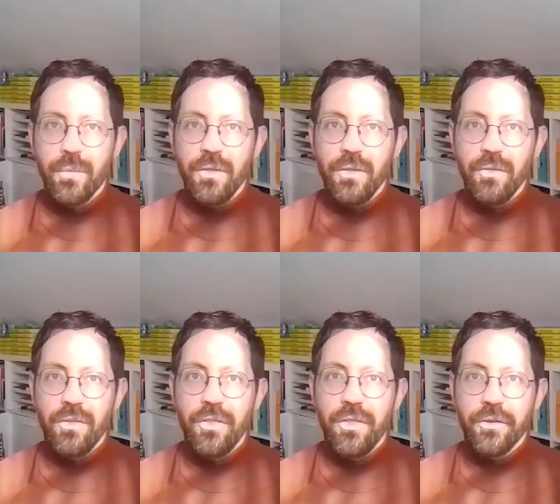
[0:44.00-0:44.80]

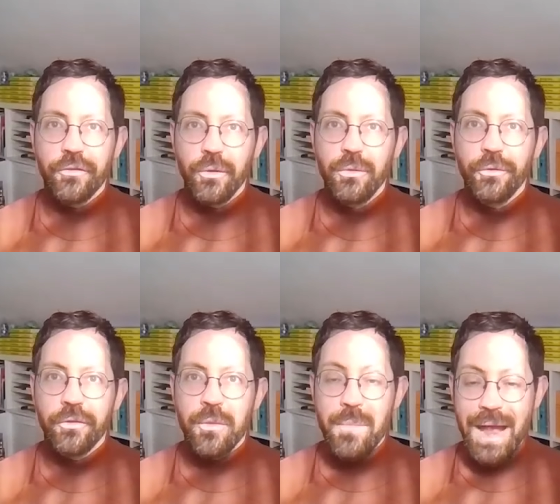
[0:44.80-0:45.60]
they're so close
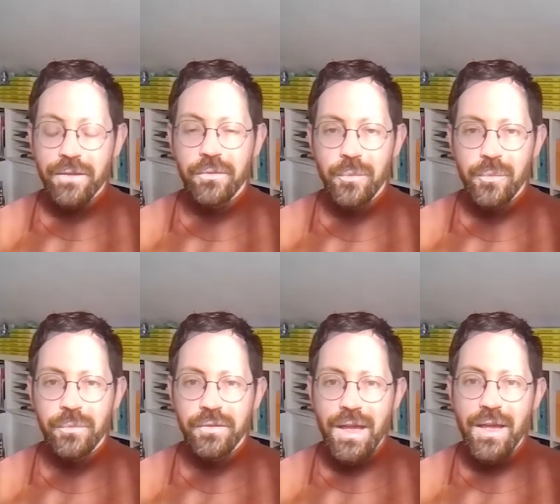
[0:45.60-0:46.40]
to the maximum
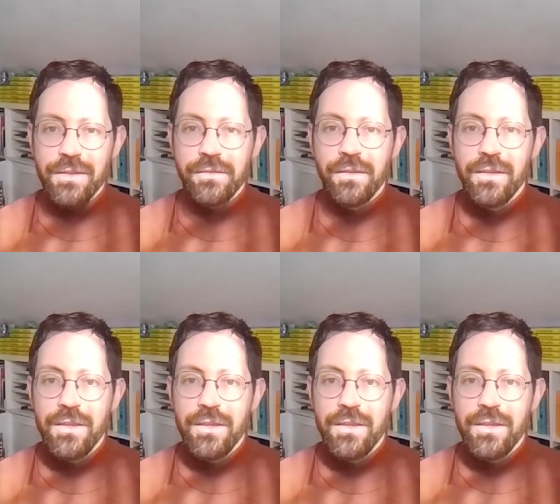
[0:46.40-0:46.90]
size